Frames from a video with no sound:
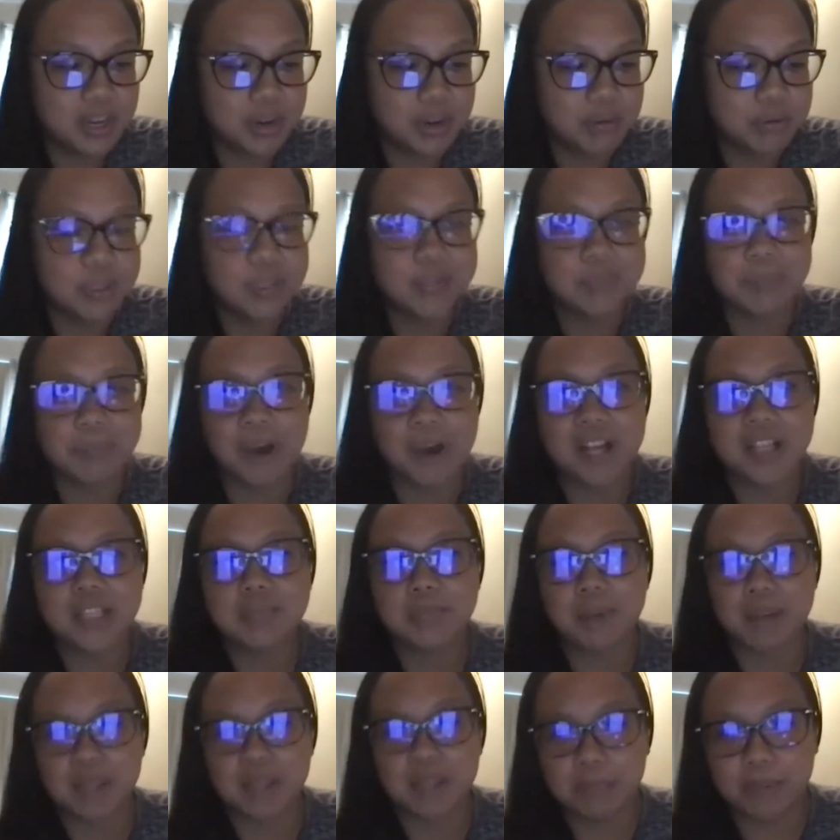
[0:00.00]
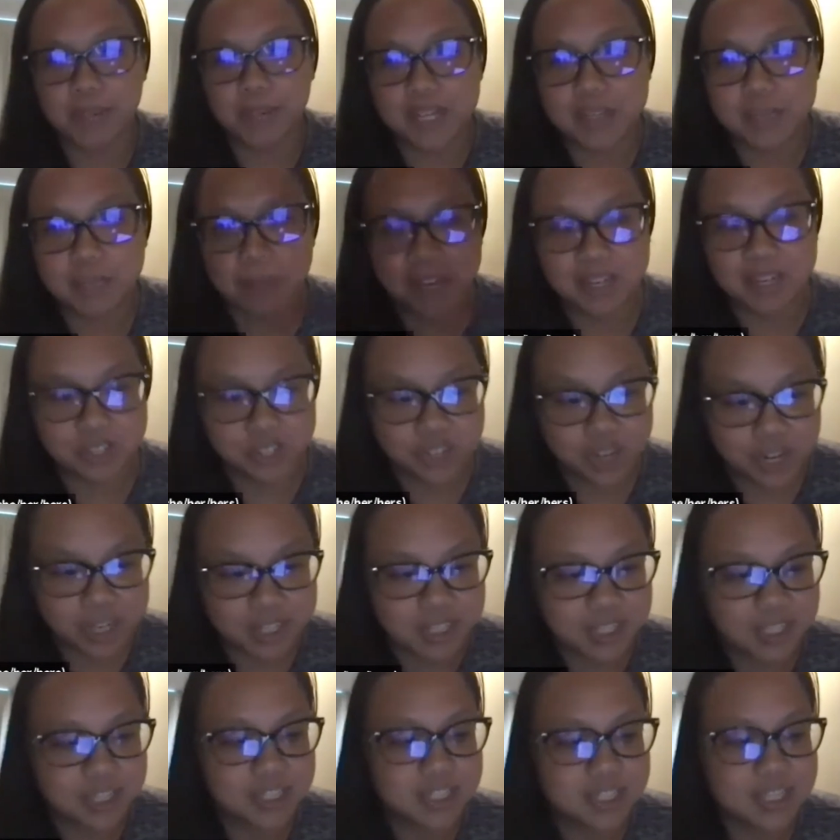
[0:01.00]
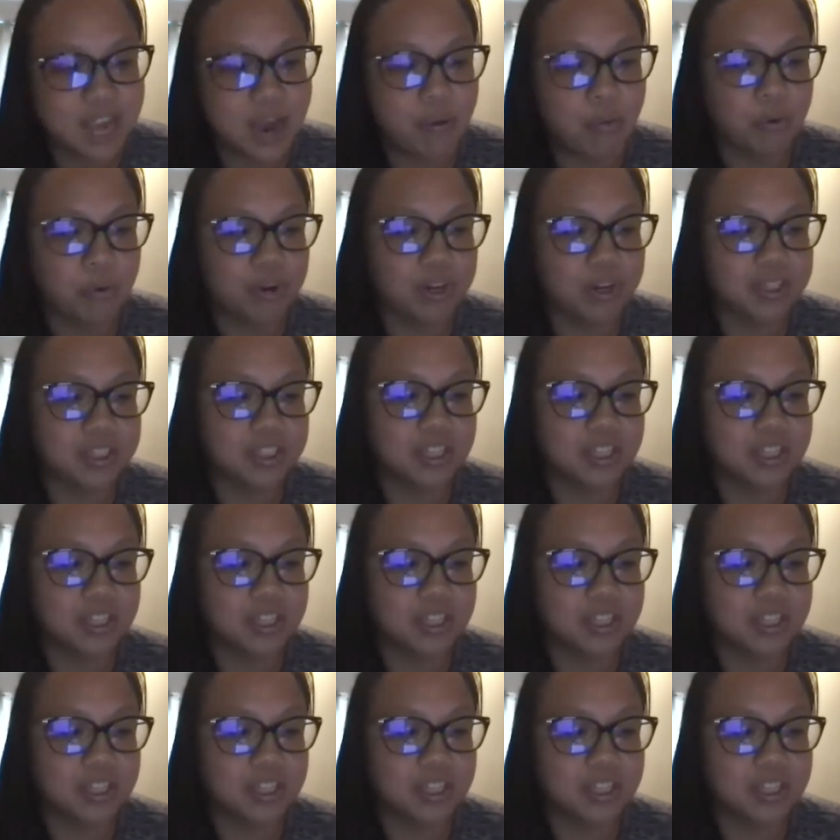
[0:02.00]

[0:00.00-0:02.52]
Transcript: a response by the Place-Based Justice Network